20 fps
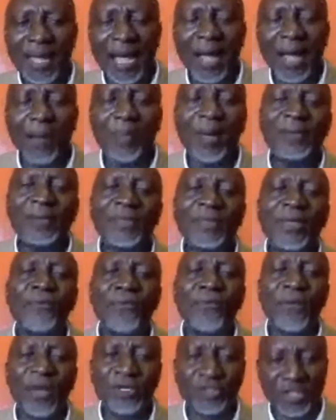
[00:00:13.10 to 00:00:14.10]
among the
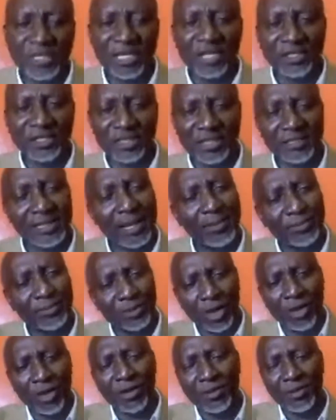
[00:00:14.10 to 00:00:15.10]
French nations. I'm
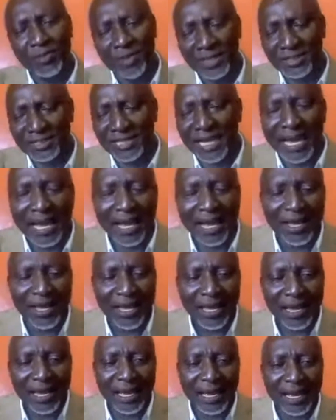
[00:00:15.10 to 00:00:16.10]
sorry, but
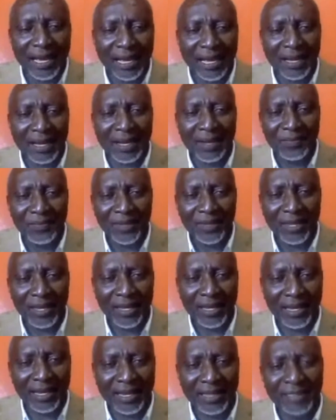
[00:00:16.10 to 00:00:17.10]

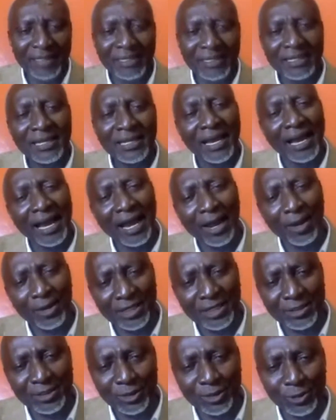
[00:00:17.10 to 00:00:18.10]
Annie, I'll
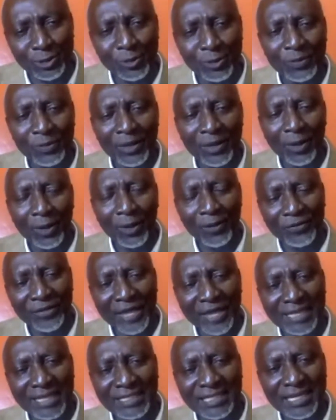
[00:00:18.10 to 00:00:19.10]
hit you on
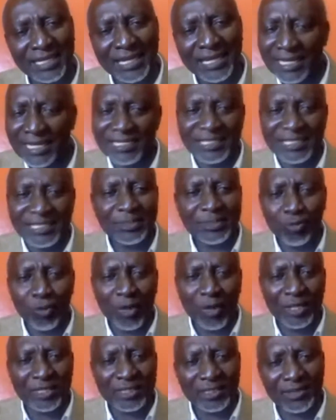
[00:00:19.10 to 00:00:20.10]
that. It is
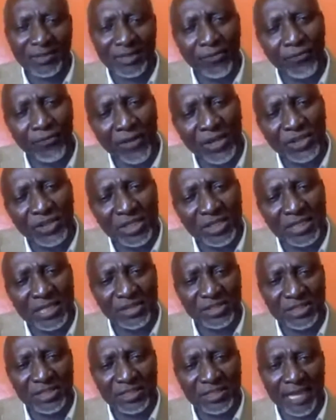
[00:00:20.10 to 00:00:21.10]
what the French
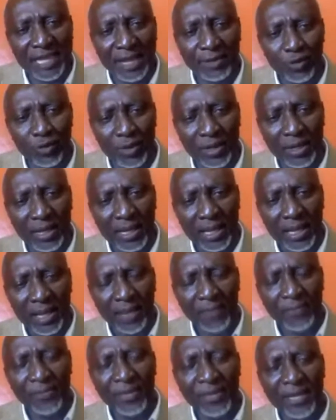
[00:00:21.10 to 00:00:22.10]
nations are doing,
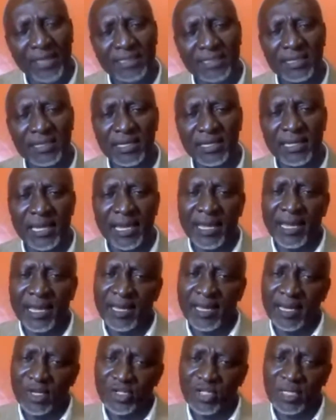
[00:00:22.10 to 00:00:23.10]
that the
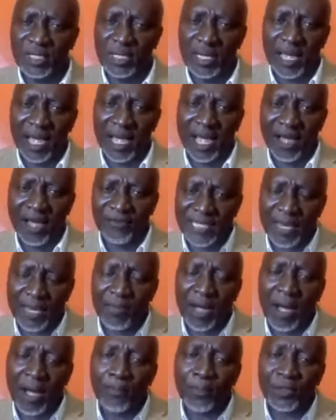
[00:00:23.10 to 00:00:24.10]
English have
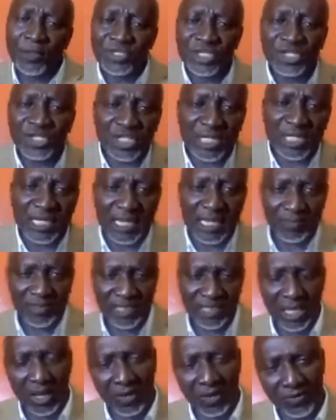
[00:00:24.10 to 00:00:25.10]
somehow positioned
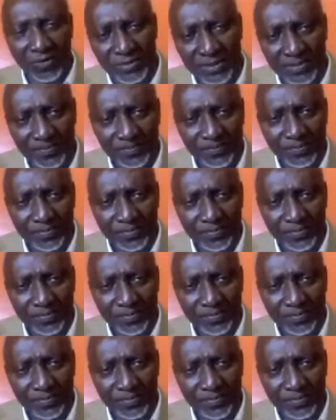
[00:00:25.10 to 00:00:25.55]
themselves